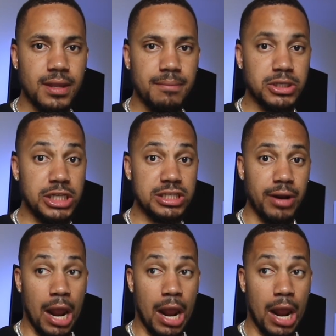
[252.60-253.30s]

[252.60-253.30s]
But she's like,